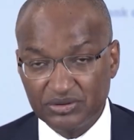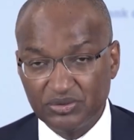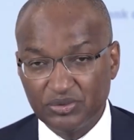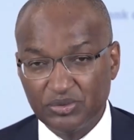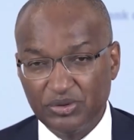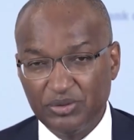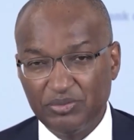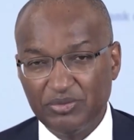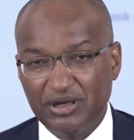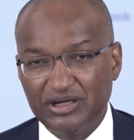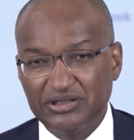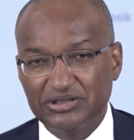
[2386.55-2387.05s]

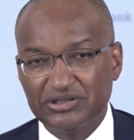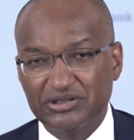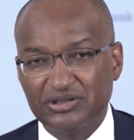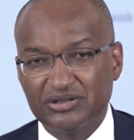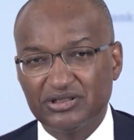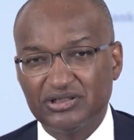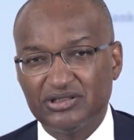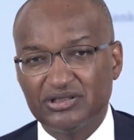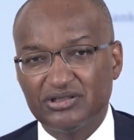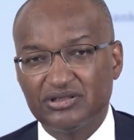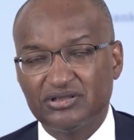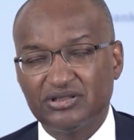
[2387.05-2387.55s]

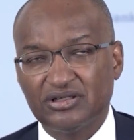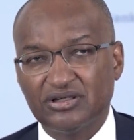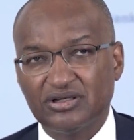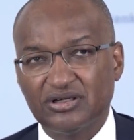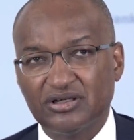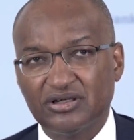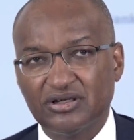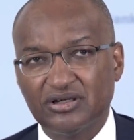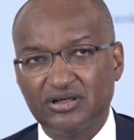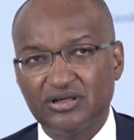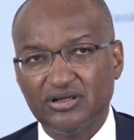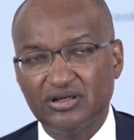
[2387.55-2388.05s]
mentioned it,
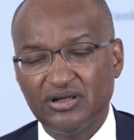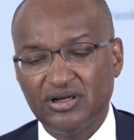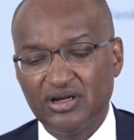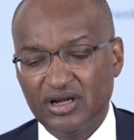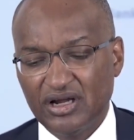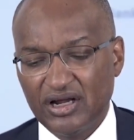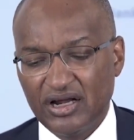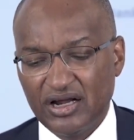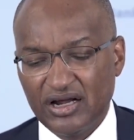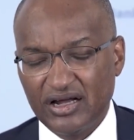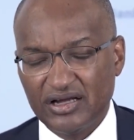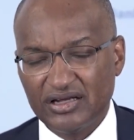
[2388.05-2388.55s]

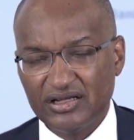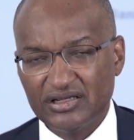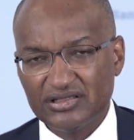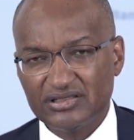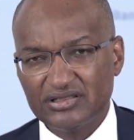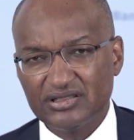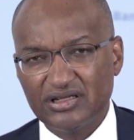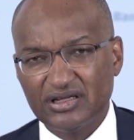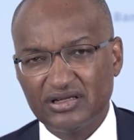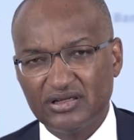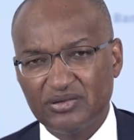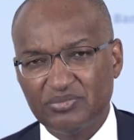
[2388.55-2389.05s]
I
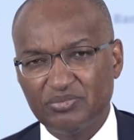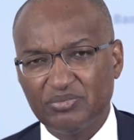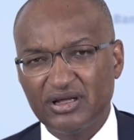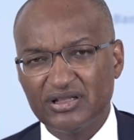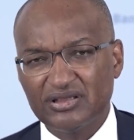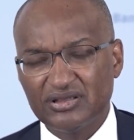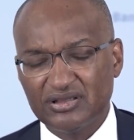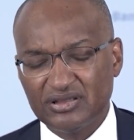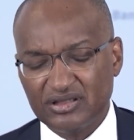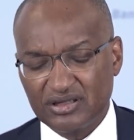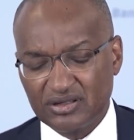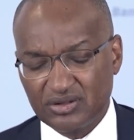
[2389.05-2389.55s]
guess, a
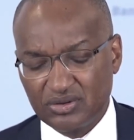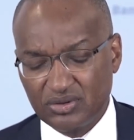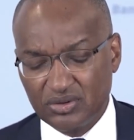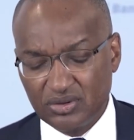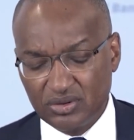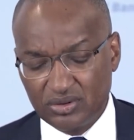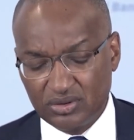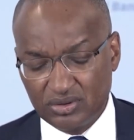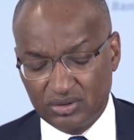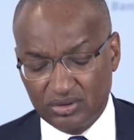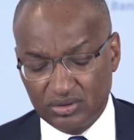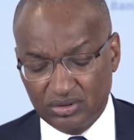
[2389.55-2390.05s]
month
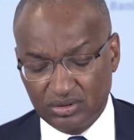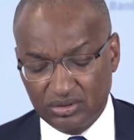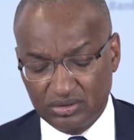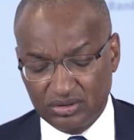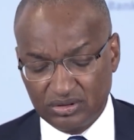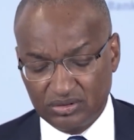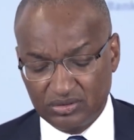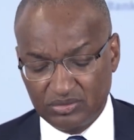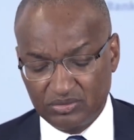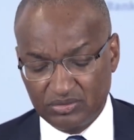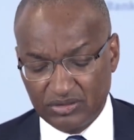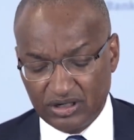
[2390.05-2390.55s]

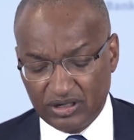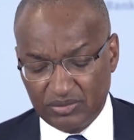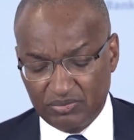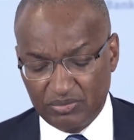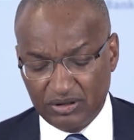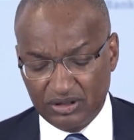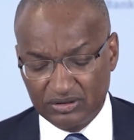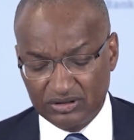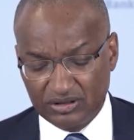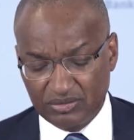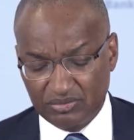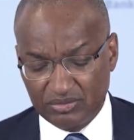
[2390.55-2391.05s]
ago,
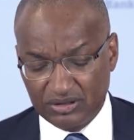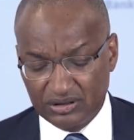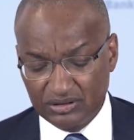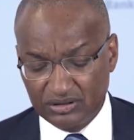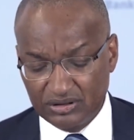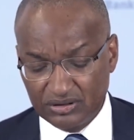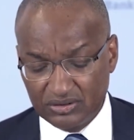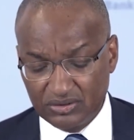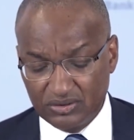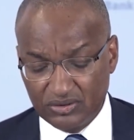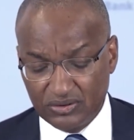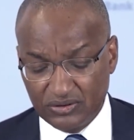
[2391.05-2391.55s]
about a
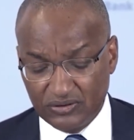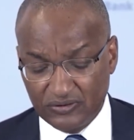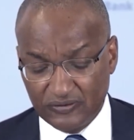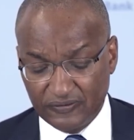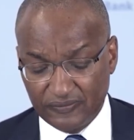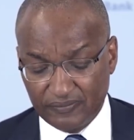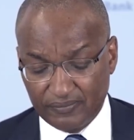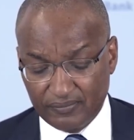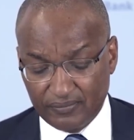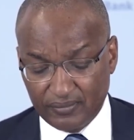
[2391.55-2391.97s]
month ago.